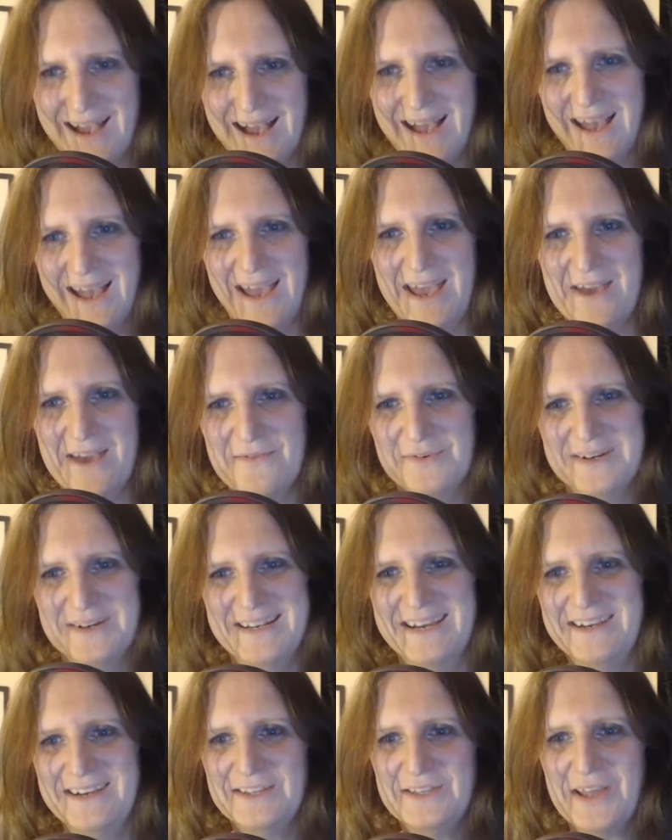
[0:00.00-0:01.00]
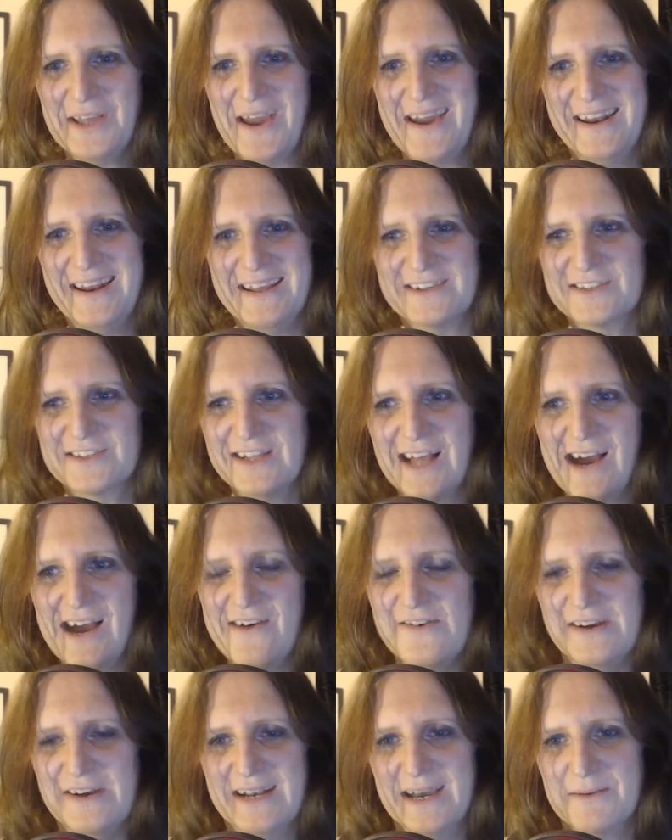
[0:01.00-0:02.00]
Hey everyone, how you doing? It's
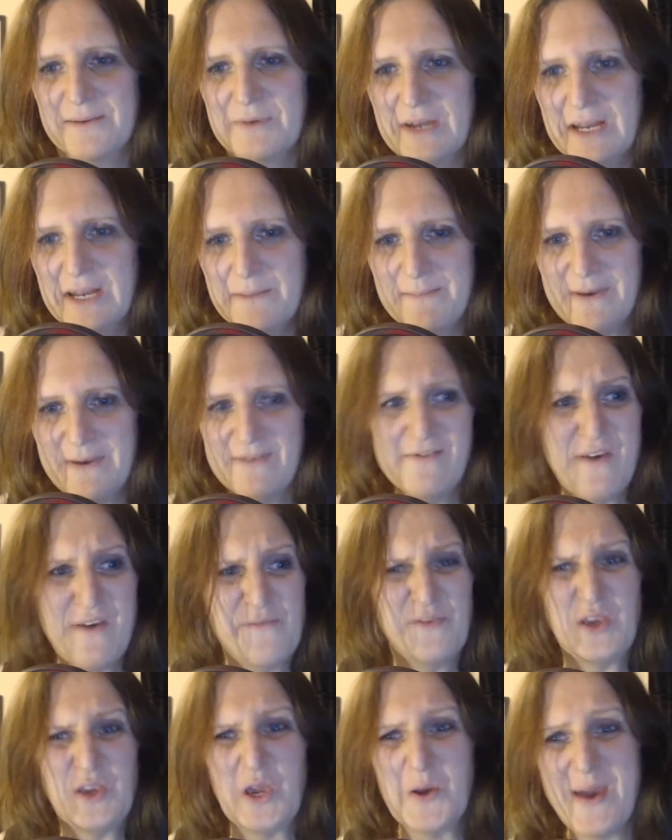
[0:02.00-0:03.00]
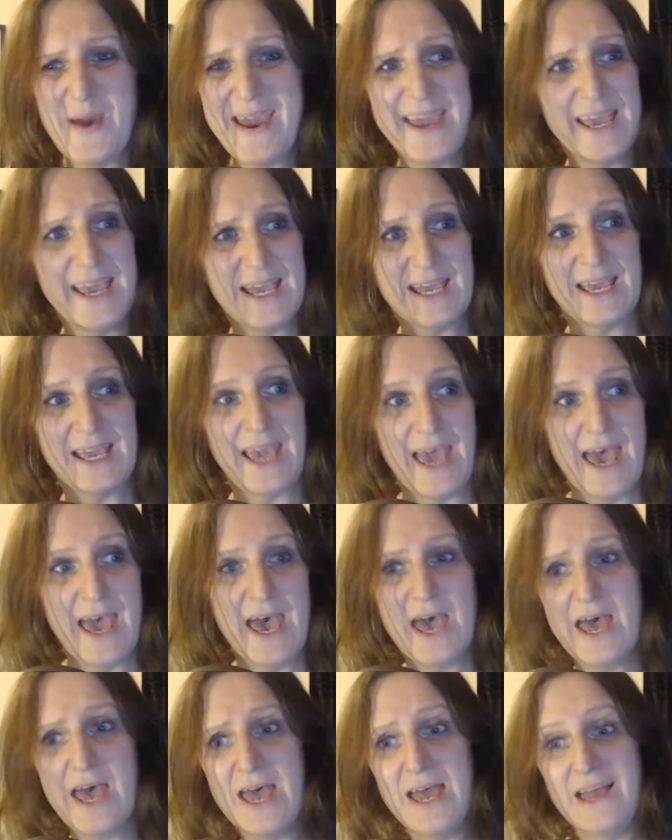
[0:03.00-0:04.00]
Clara, and I'm going to be reviewing,
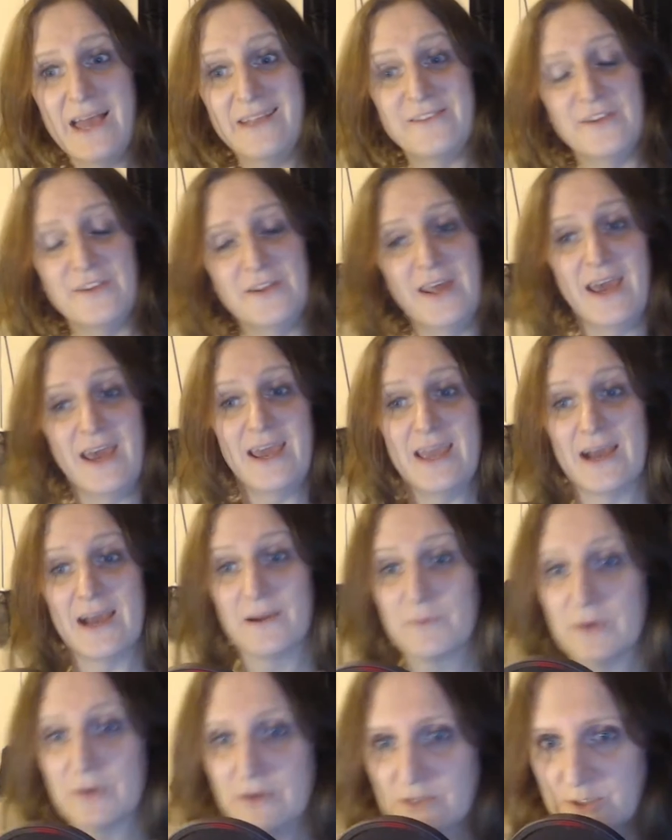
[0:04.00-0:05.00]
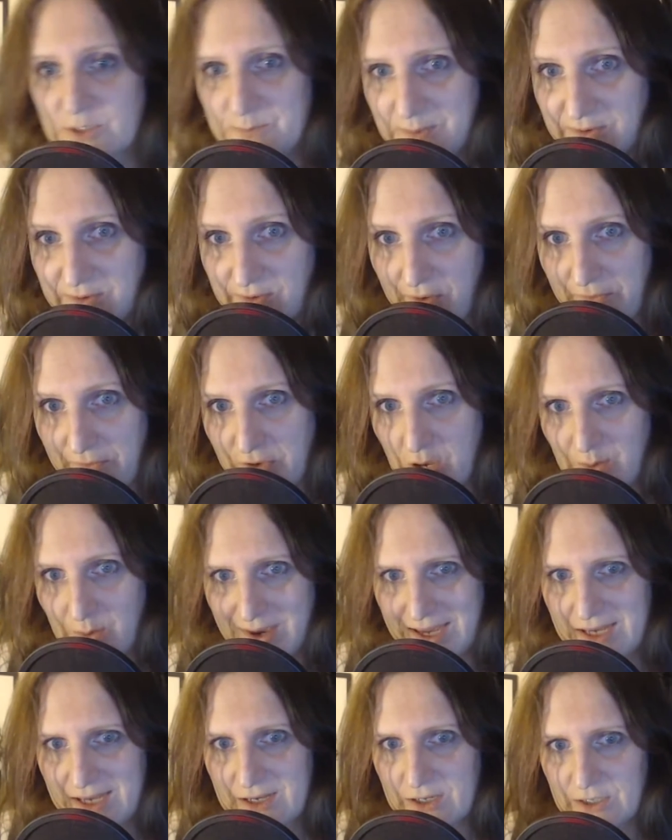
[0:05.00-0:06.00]
today I'm going to be
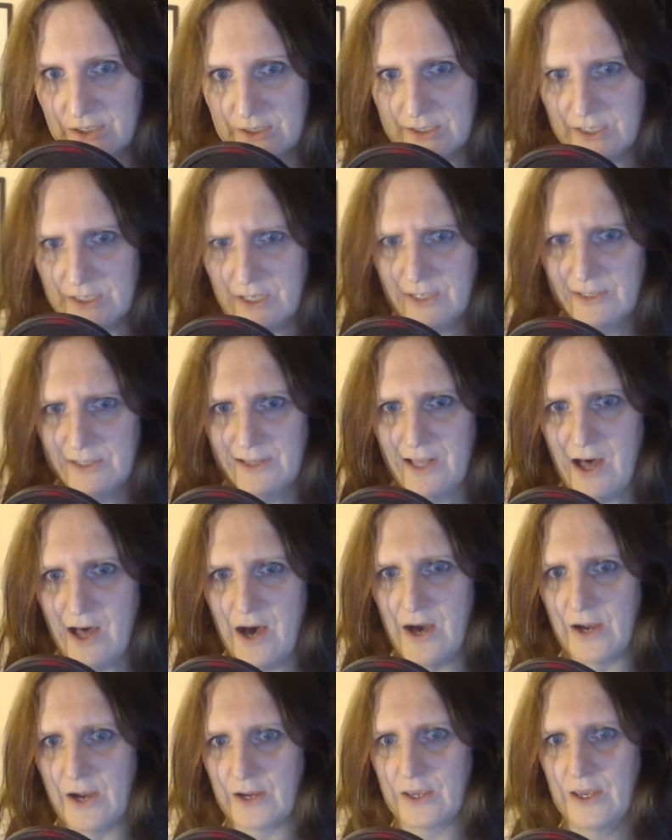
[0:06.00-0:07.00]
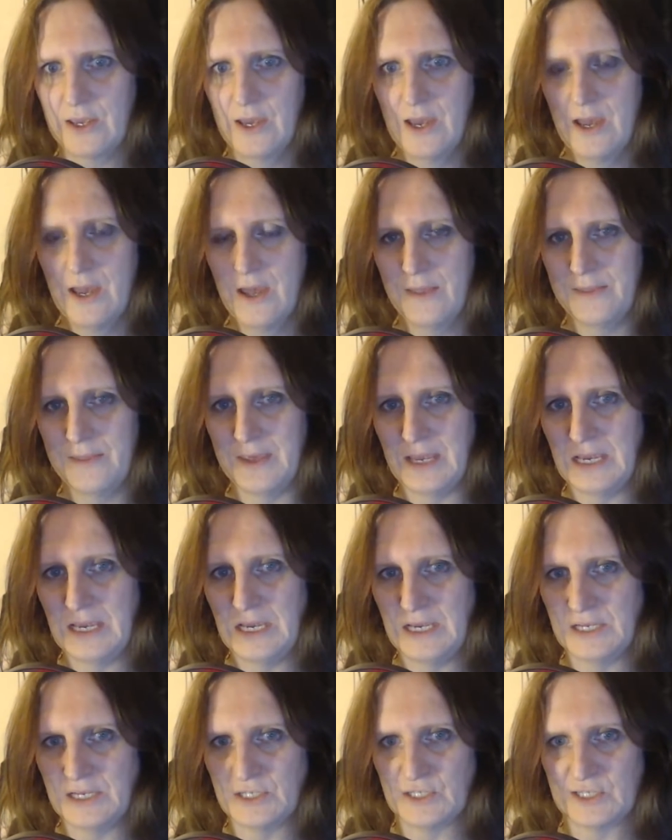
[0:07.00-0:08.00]
reviewing Unlock,
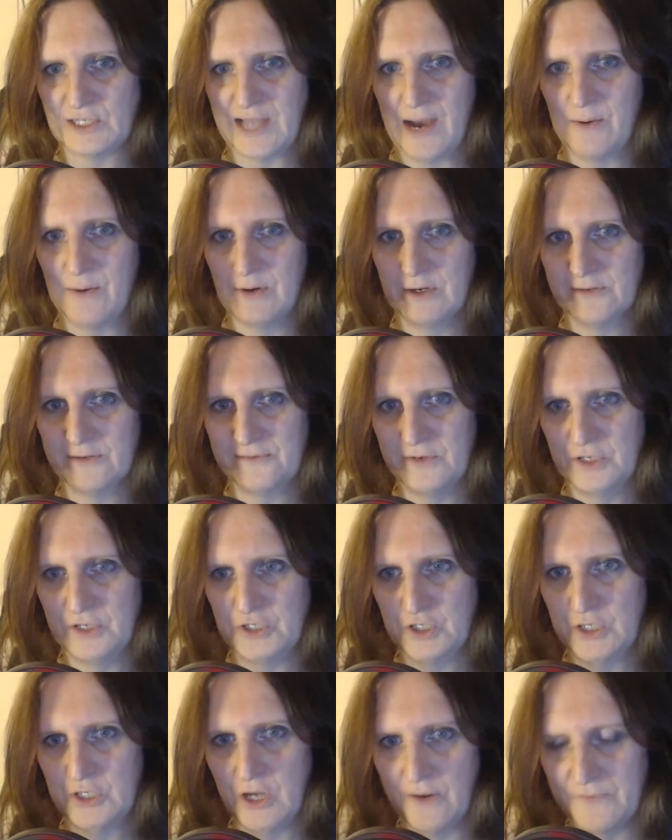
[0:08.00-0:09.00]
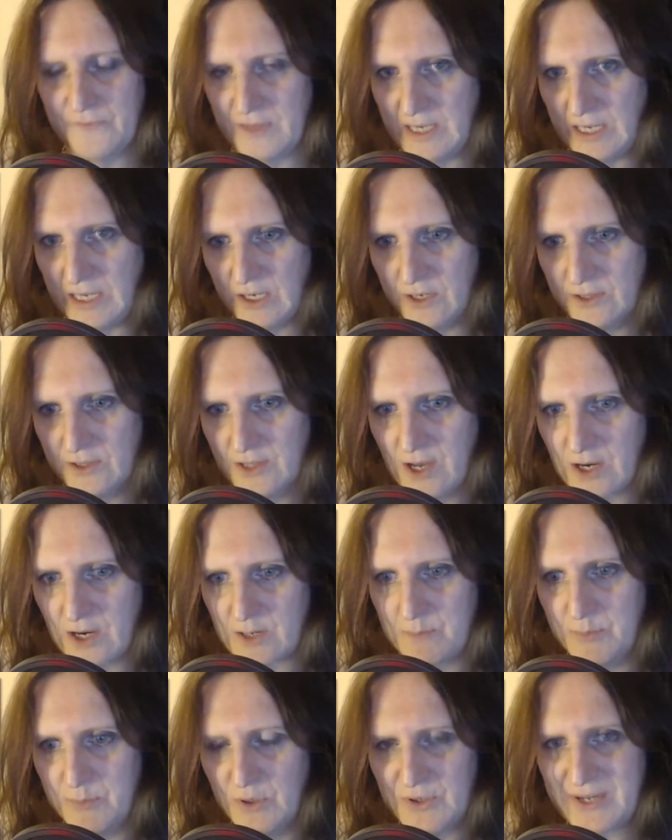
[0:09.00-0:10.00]
the Star Wars version of the
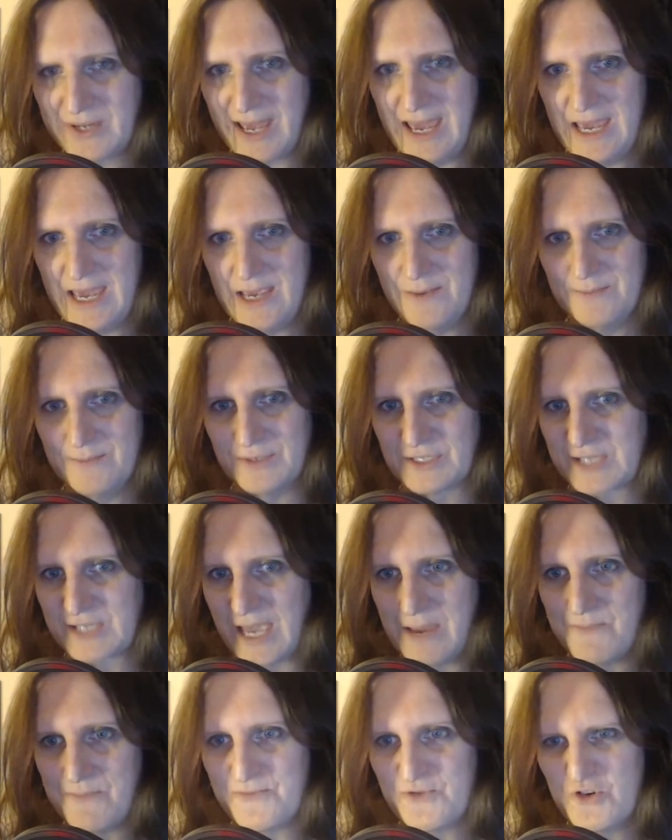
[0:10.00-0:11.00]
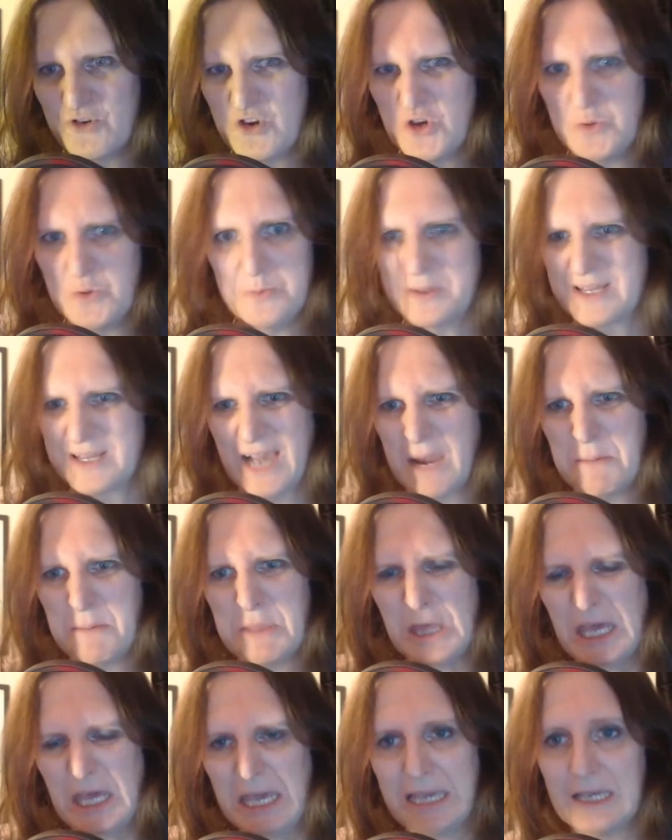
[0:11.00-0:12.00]
Unlock board game, escape route type
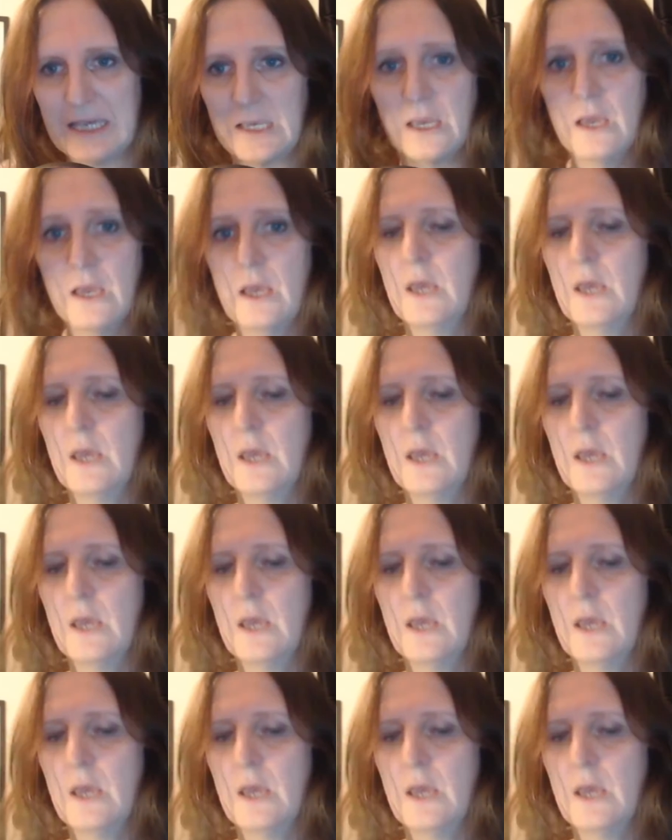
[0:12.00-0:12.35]
thing.